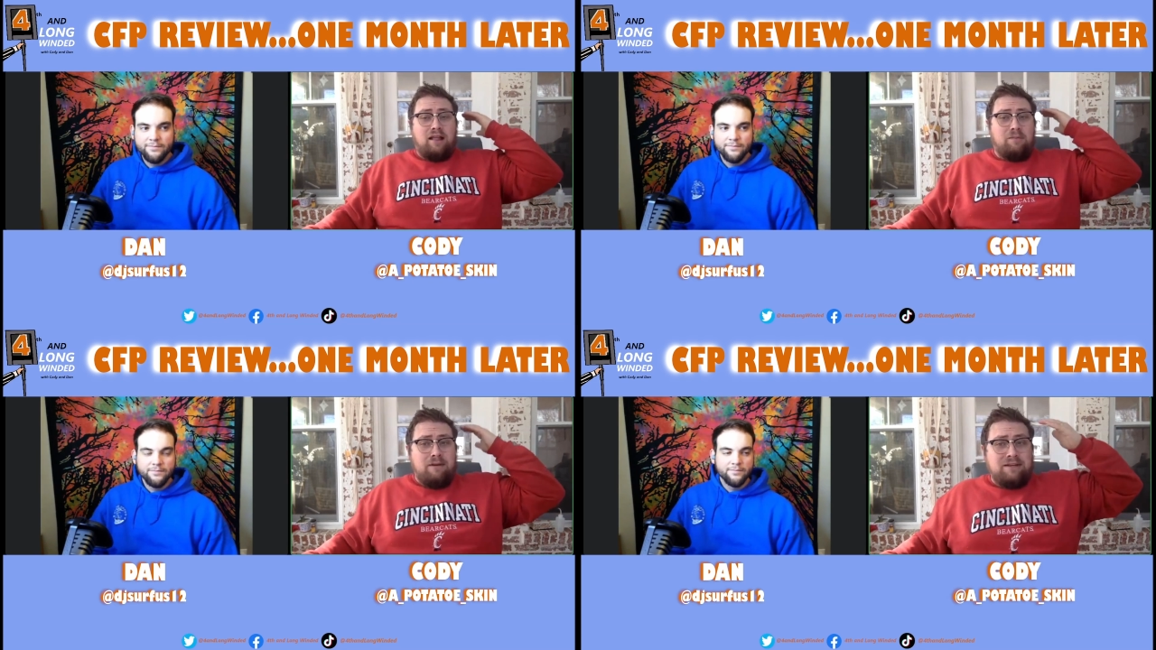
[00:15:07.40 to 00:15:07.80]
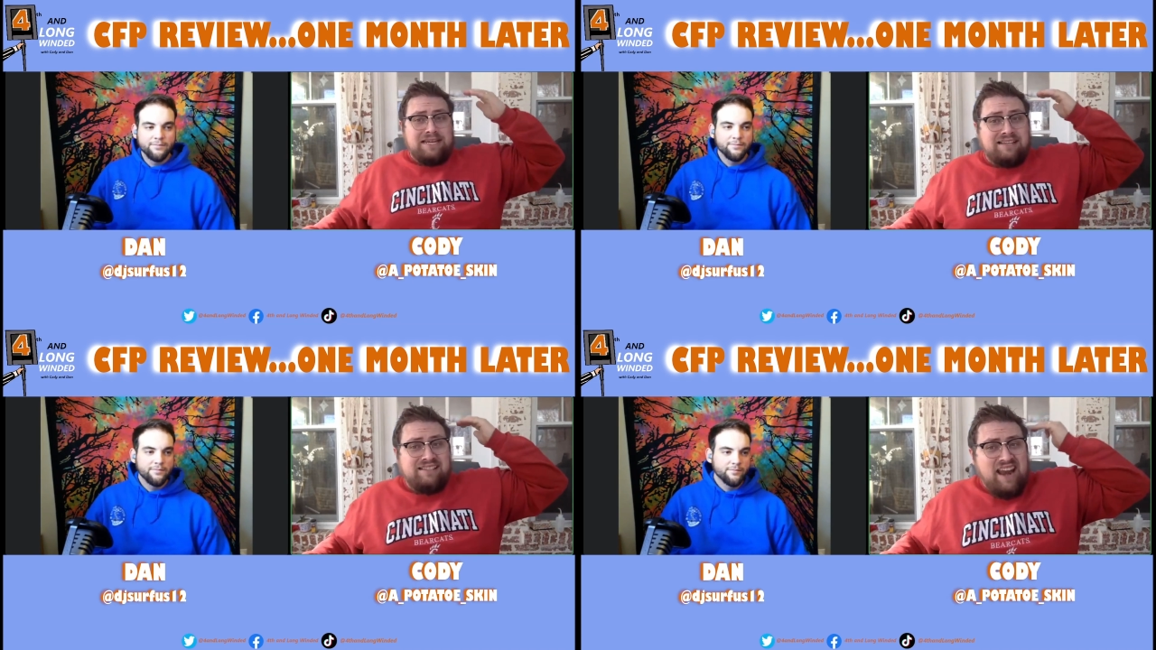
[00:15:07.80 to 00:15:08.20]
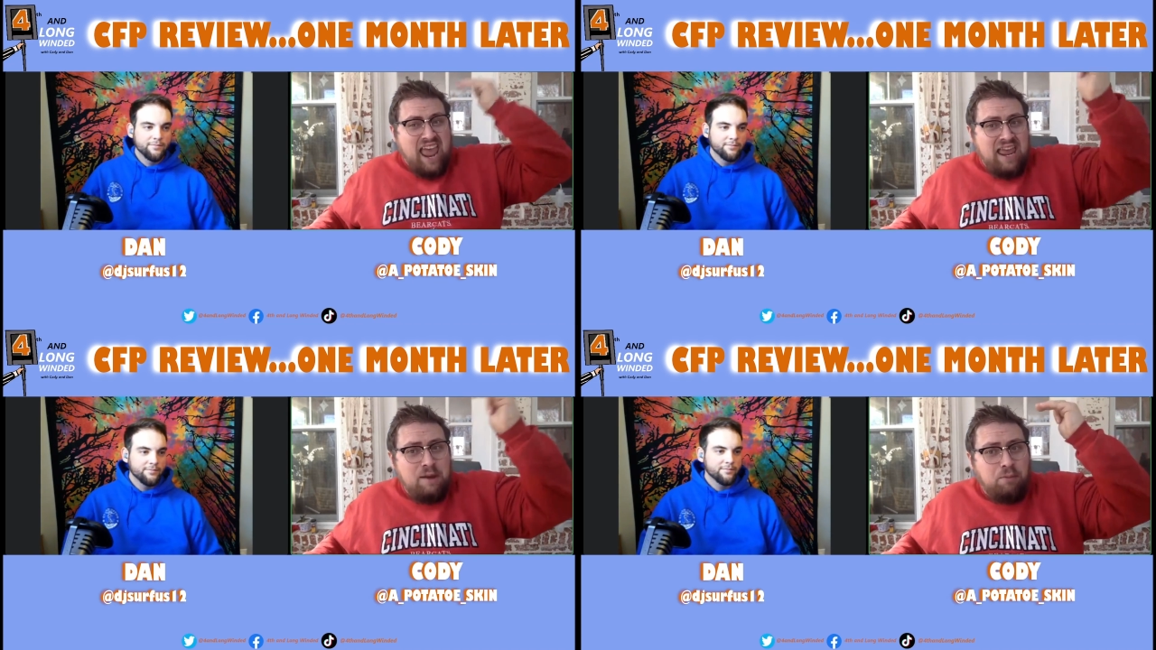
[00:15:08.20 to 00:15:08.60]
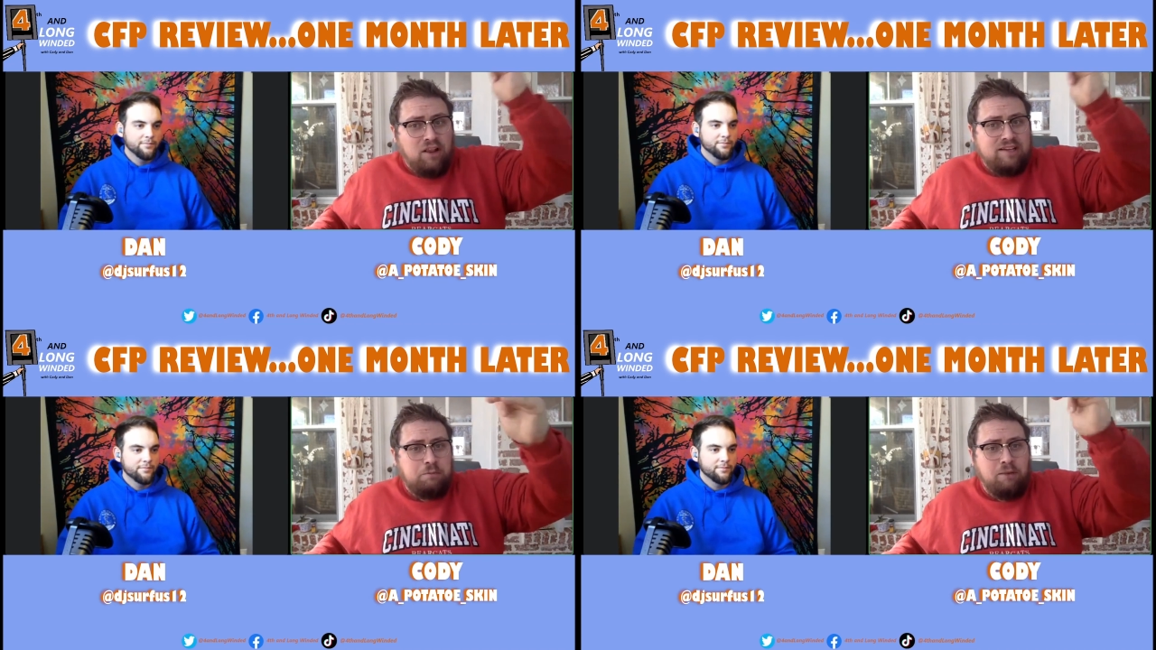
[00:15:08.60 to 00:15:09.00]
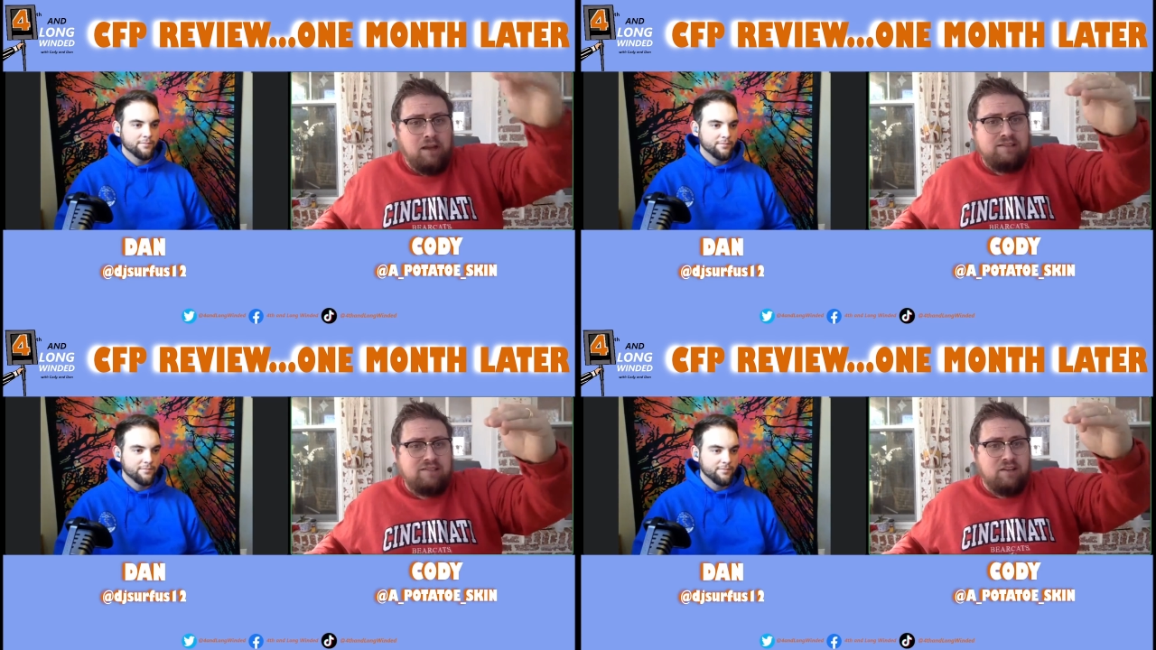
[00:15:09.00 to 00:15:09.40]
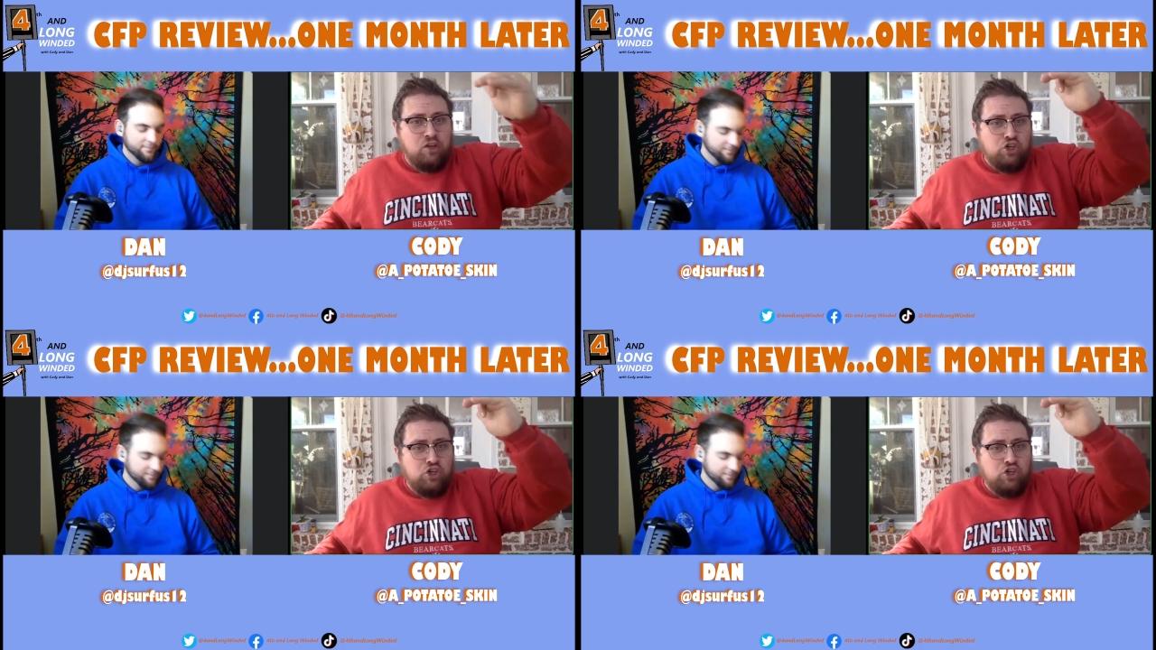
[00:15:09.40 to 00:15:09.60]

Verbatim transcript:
Speaker 1: Alabama takes an A plus plus